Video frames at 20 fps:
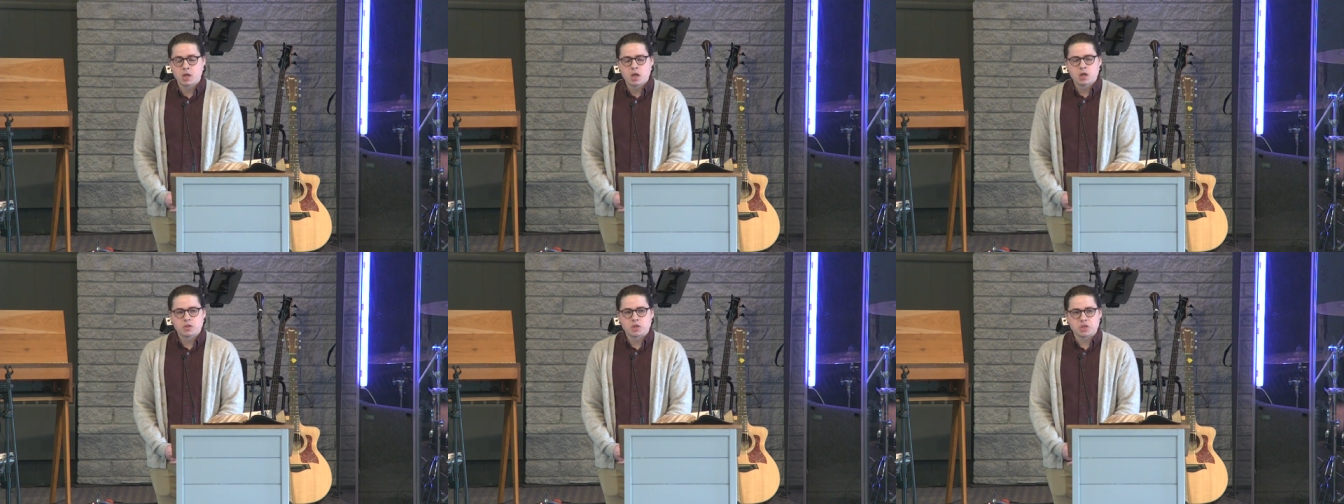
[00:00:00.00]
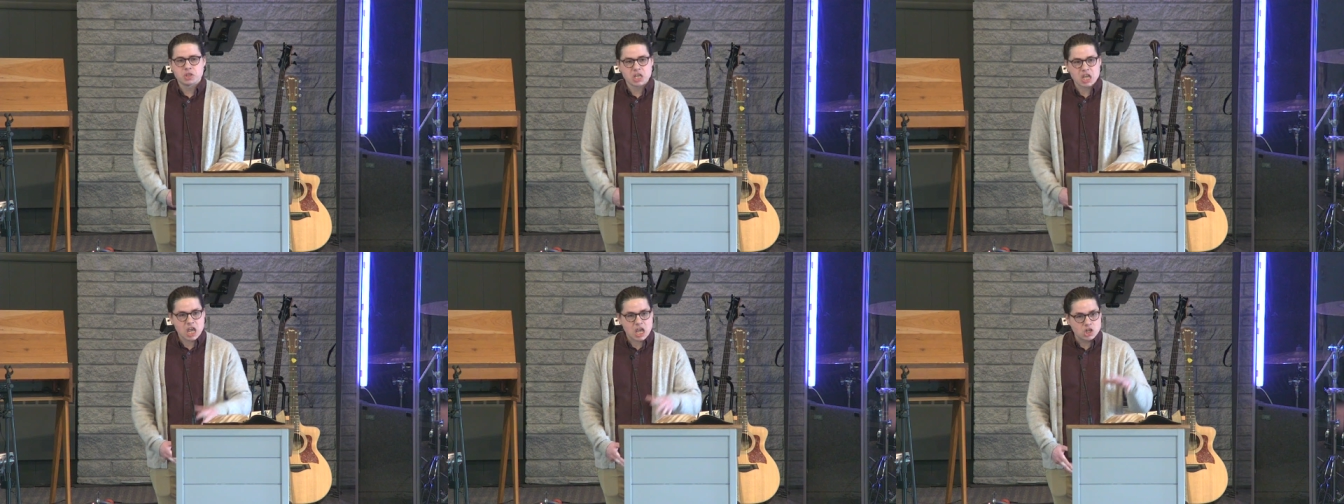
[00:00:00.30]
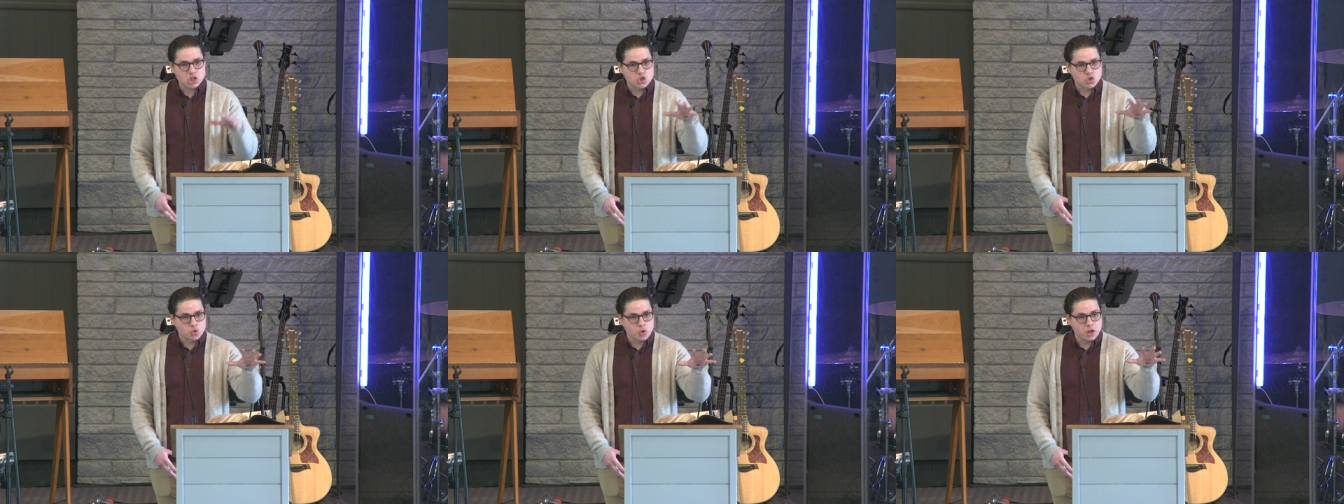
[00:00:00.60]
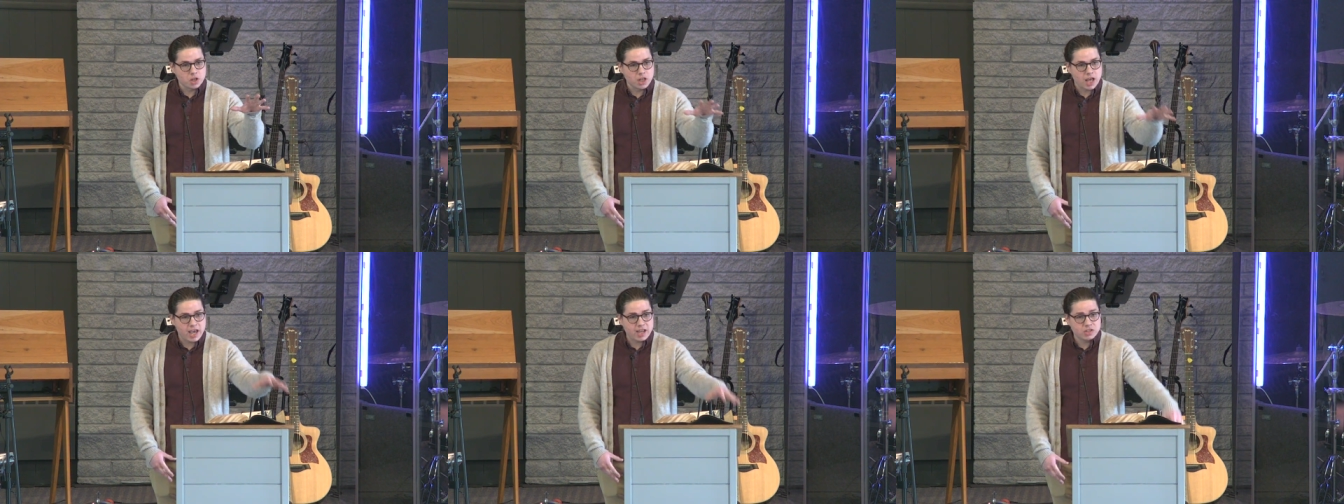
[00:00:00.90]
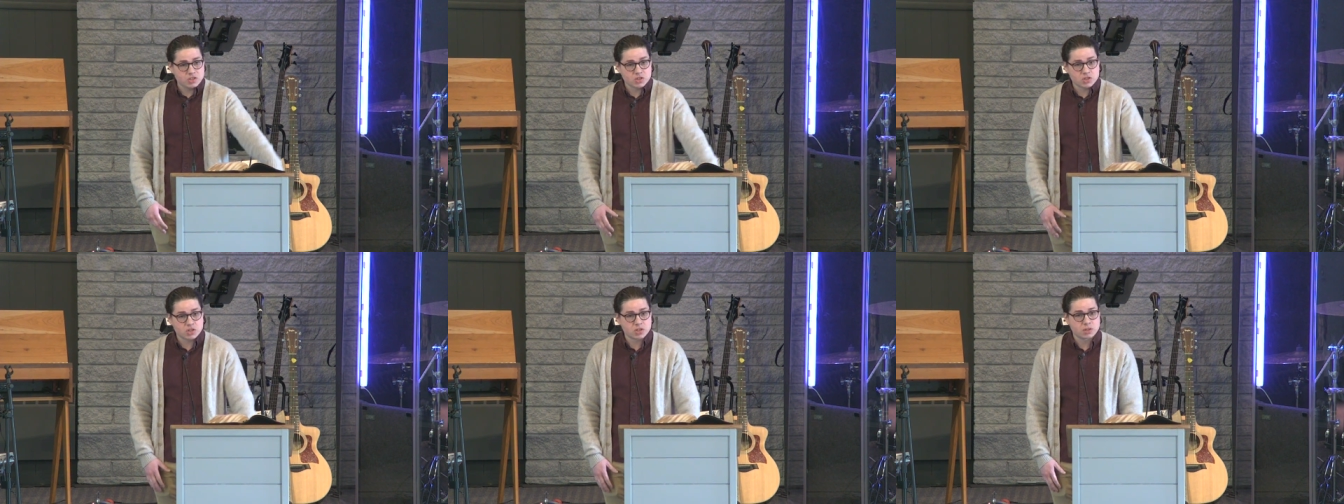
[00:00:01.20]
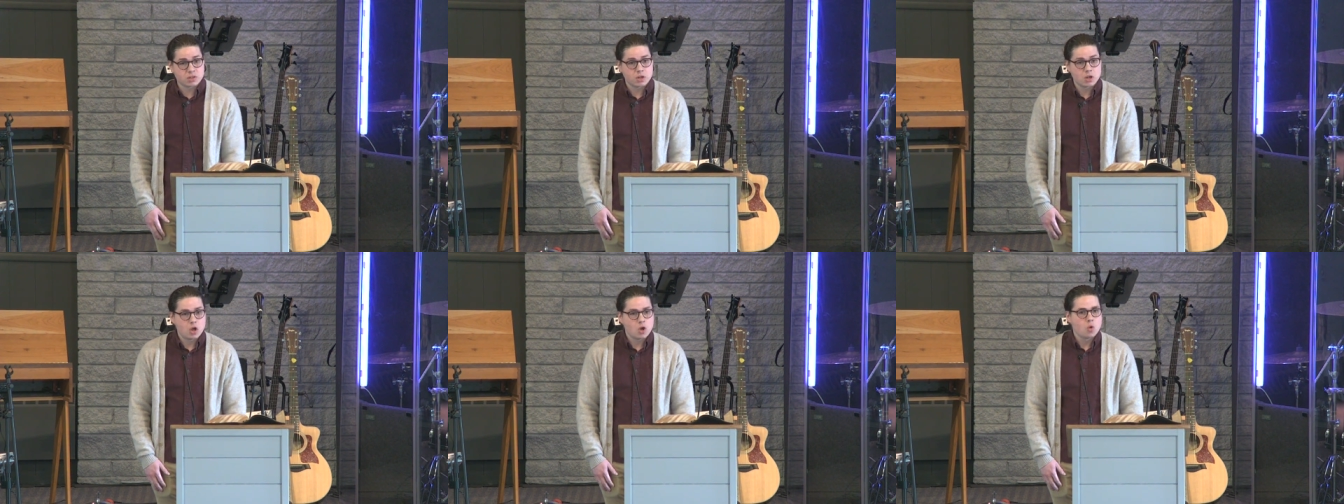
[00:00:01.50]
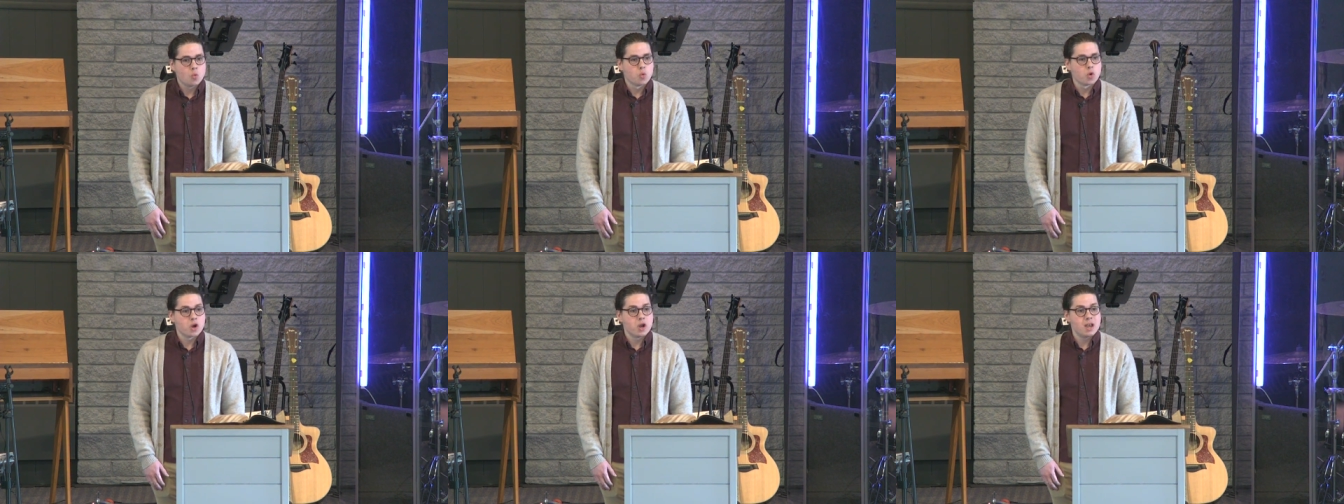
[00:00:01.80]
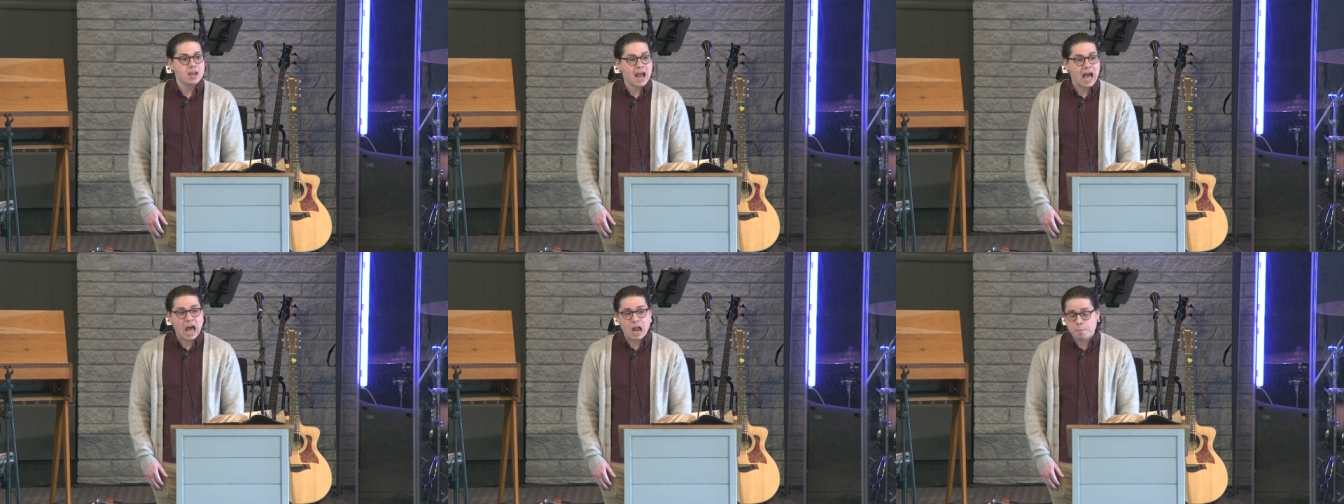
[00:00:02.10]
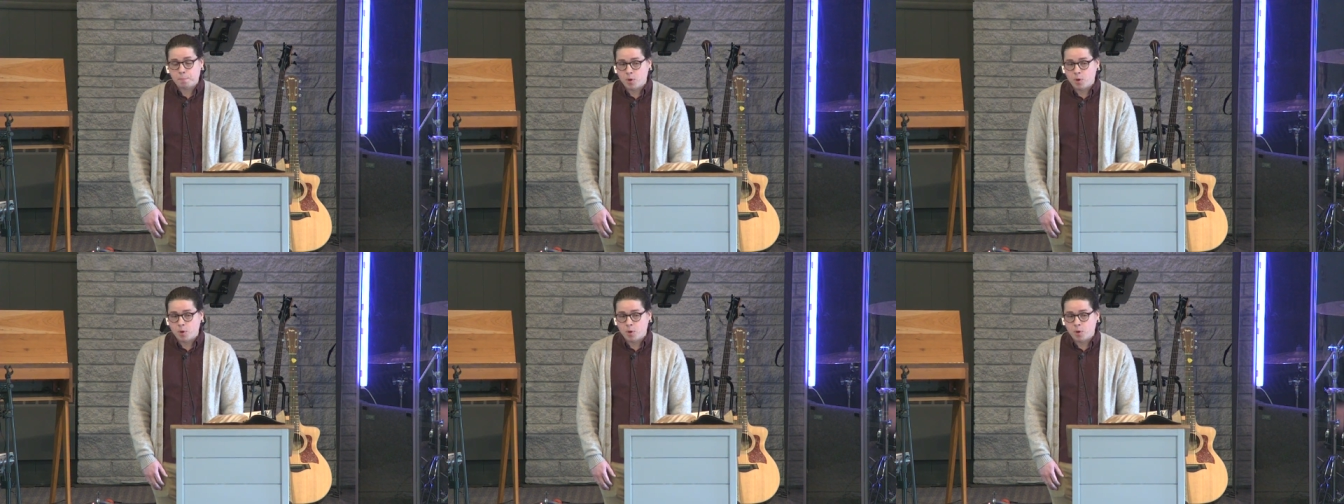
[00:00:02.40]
that the Israelites were not